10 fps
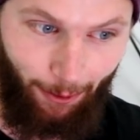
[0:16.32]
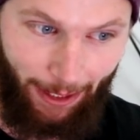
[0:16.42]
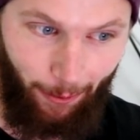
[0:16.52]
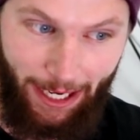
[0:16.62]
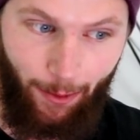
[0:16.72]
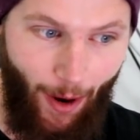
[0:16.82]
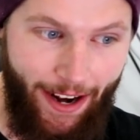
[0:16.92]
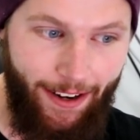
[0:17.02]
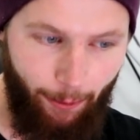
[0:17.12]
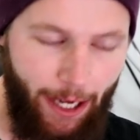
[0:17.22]
week, week
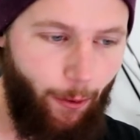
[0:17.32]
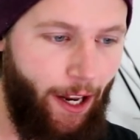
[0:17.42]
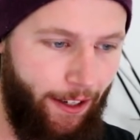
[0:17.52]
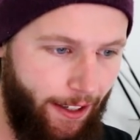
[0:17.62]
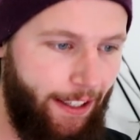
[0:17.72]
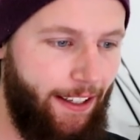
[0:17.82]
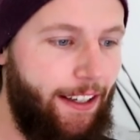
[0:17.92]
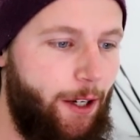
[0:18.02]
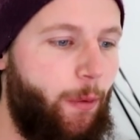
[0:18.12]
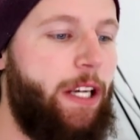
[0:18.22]
one? Week one.
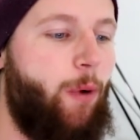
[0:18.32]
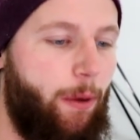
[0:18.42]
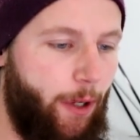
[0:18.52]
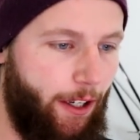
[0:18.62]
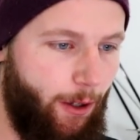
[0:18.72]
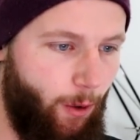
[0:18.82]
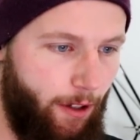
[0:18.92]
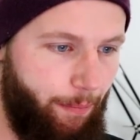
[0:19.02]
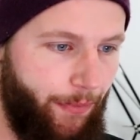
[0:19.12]
Week one we're going to call it.